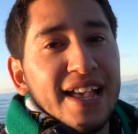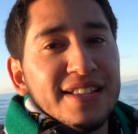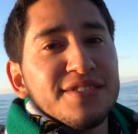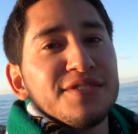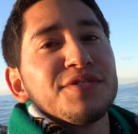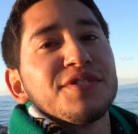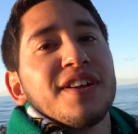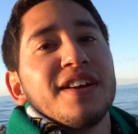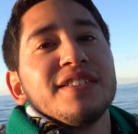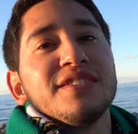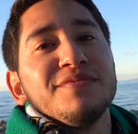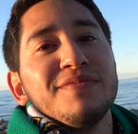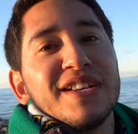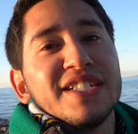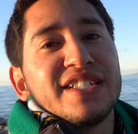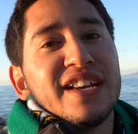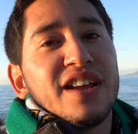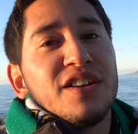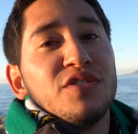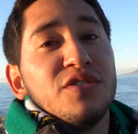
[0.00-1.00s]
and subscribe to my
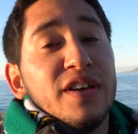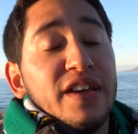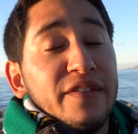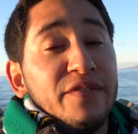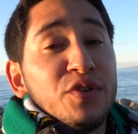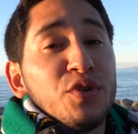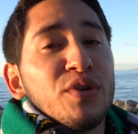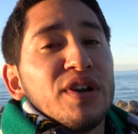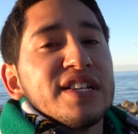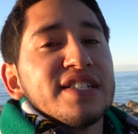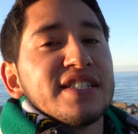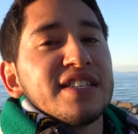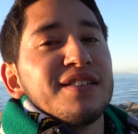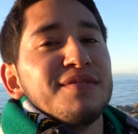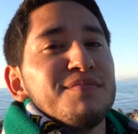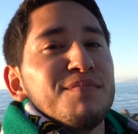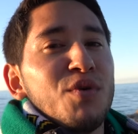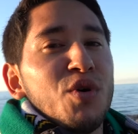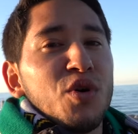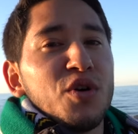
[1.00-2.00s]
channel if you want to
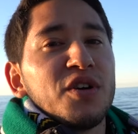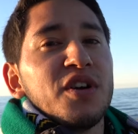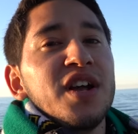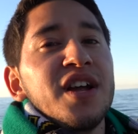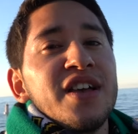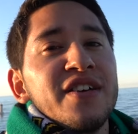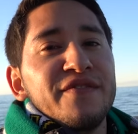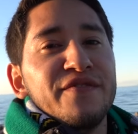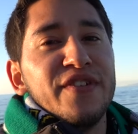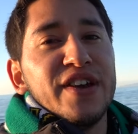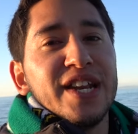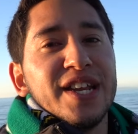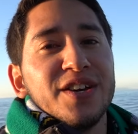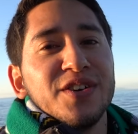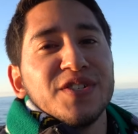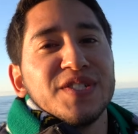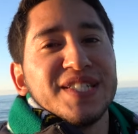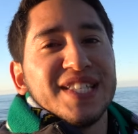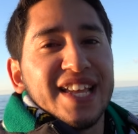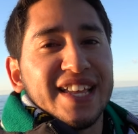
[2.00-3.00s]
see more
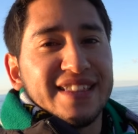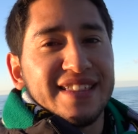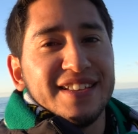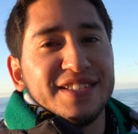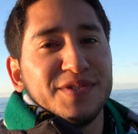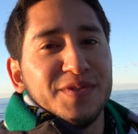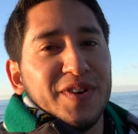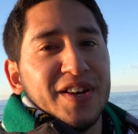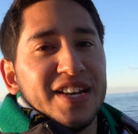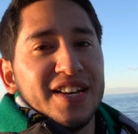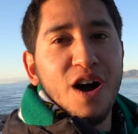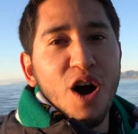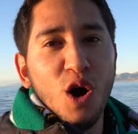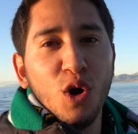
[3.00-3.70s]
videos like this one.